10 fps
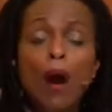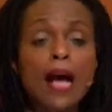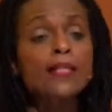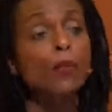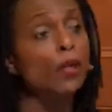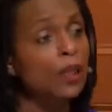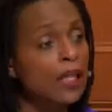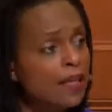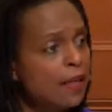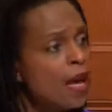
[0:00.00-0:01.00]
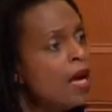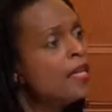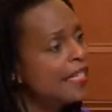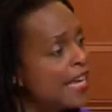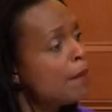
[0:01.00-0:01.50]
across the wilderness
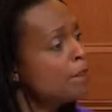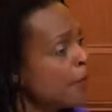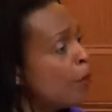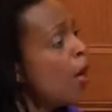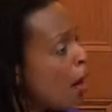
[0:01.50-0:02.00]
to get people